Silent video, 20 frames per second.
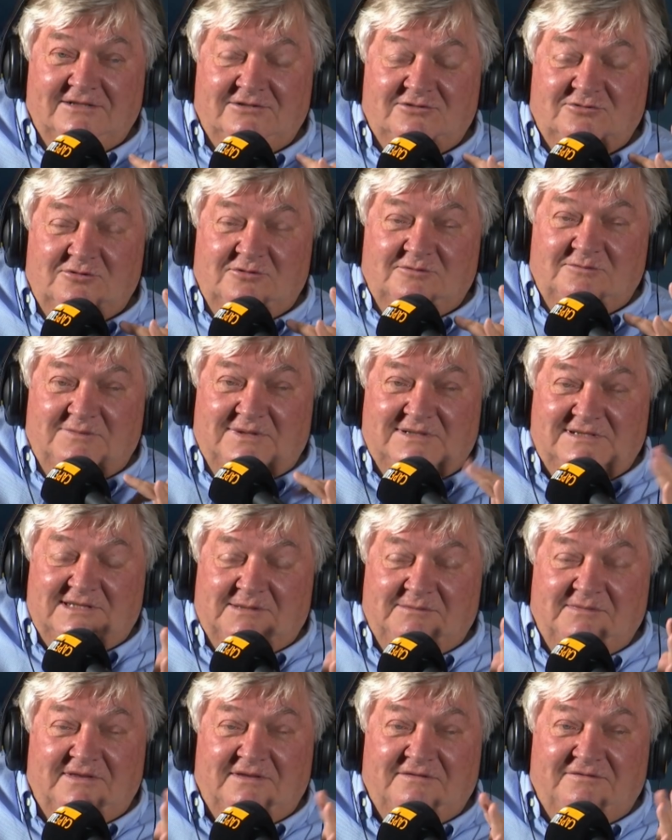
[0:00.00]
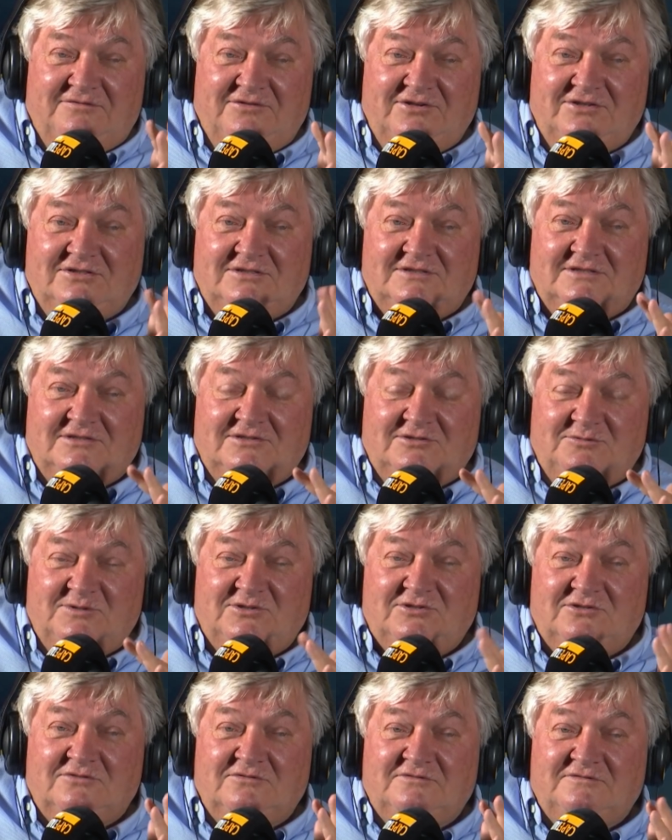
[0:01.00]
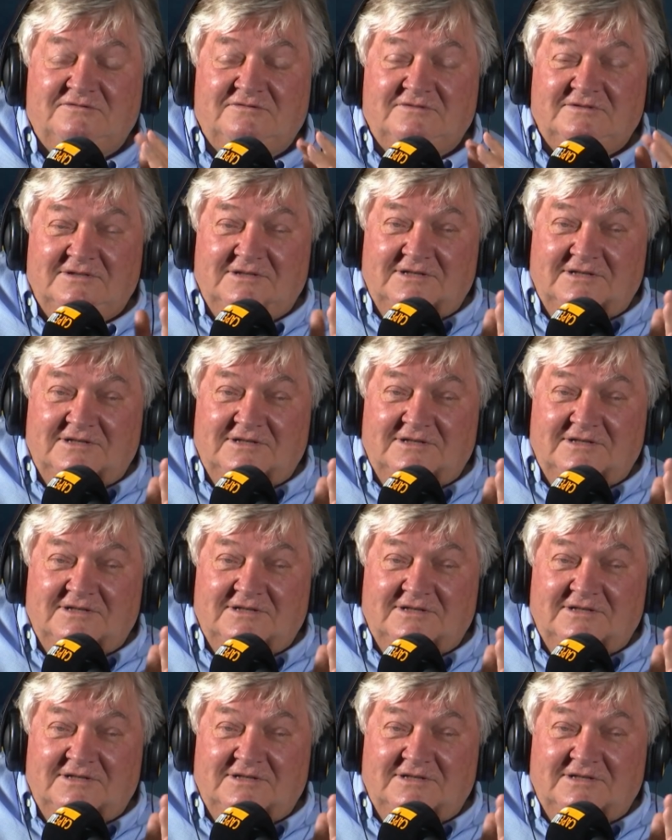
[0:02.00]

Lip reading: I saw, but some of the fridges are switched off.